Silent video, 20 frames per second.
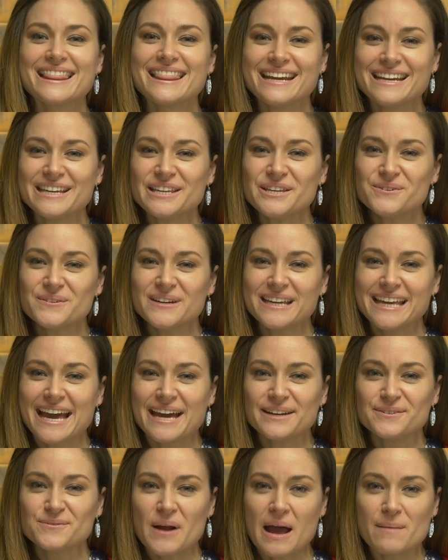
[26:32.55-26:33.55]
Thank you
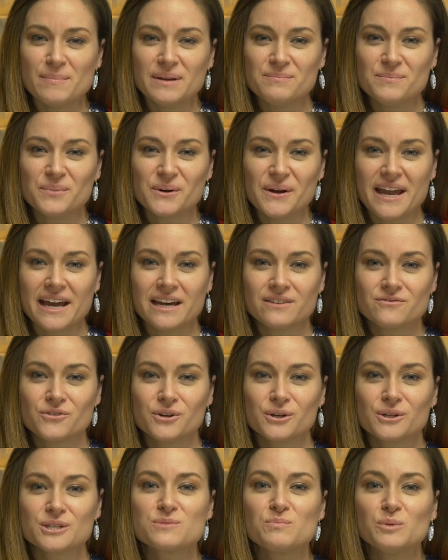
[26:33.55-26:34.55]
again, Robyn and Breanne,
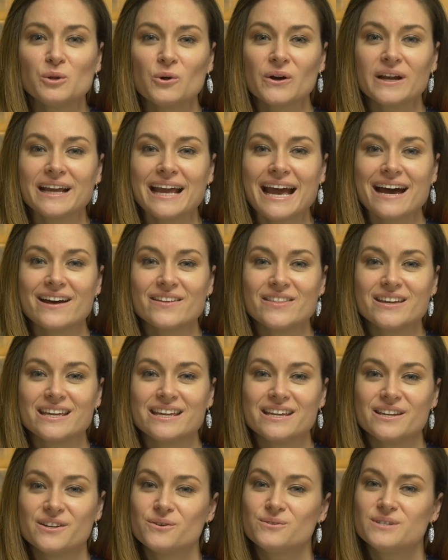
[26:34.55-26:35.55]
for exploring how the
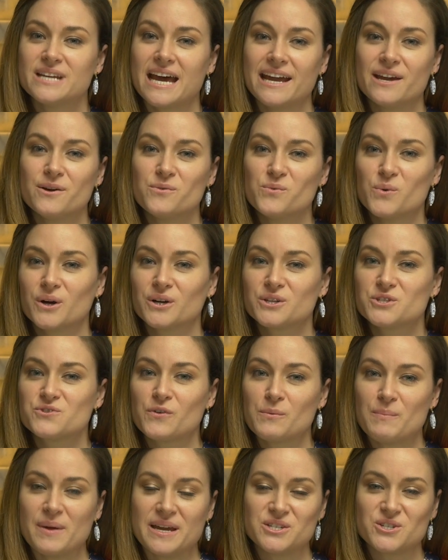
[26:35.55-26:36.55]
keto diet works
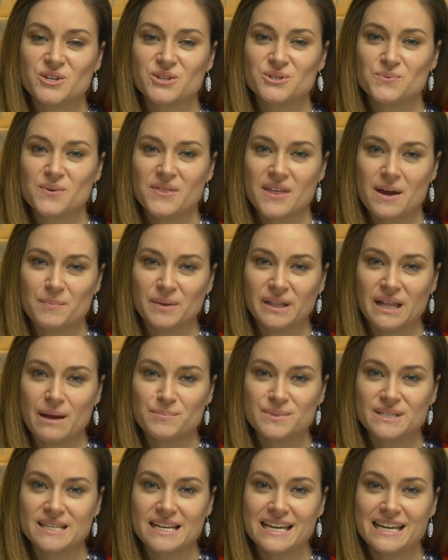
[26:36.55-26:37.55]
for patients with
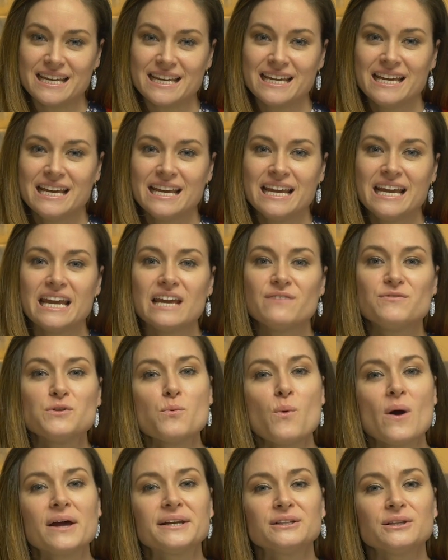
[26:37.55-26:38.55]
epilepsy. If you
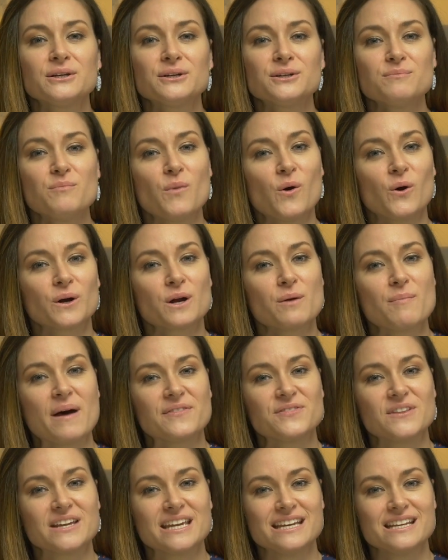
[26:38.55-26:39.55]
want to learn more
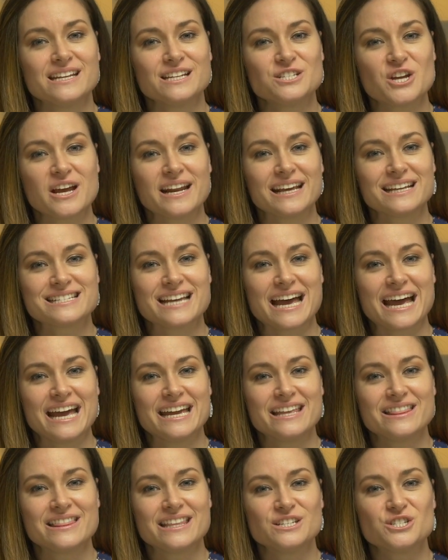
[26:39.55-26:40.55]
about the ketogenic
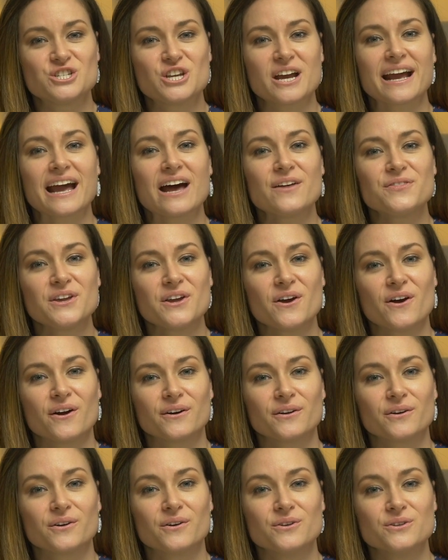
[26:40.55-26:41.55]
diet, then check out the
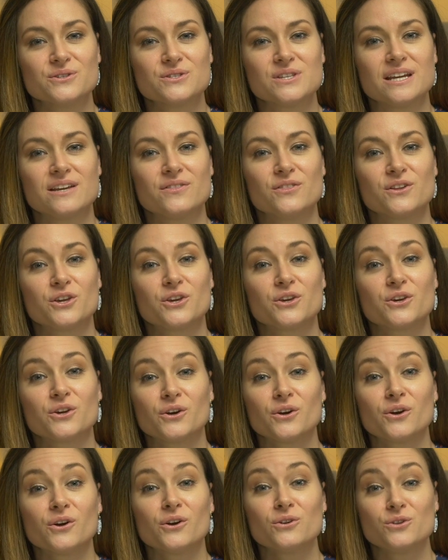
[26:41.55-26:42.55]
articles in the
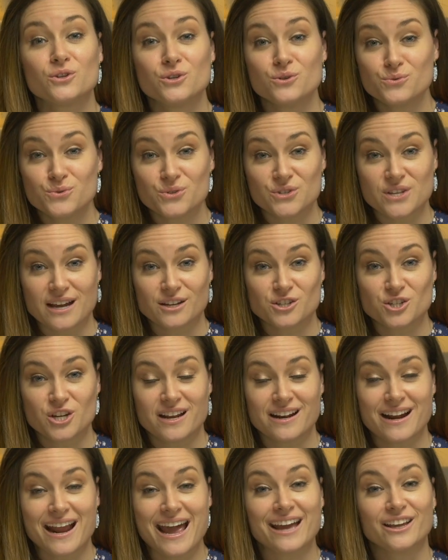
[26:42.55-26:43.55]
Cure News
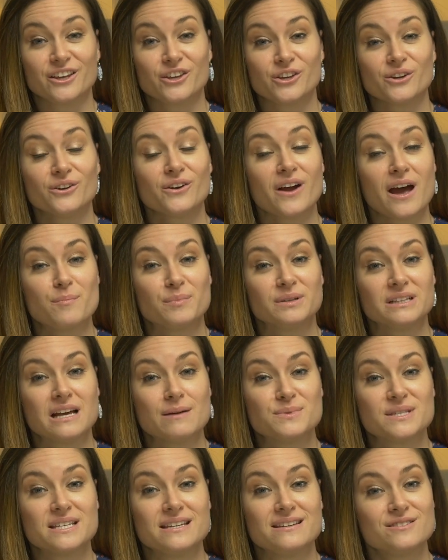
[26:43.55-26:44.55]
section at
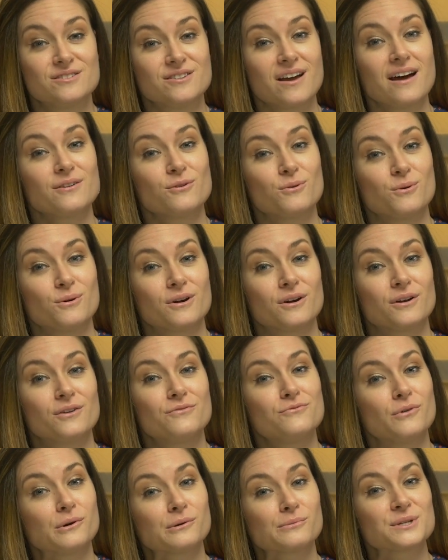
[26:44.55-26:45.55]

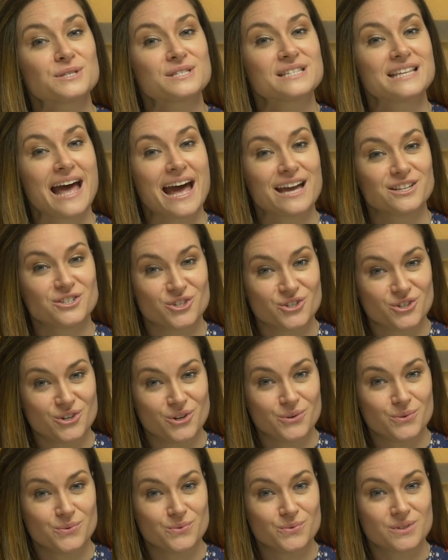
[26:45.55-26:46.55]

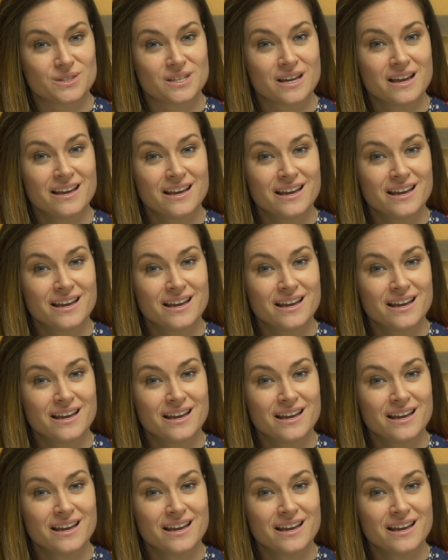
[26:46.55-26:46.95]
cureepilepsy.org/news.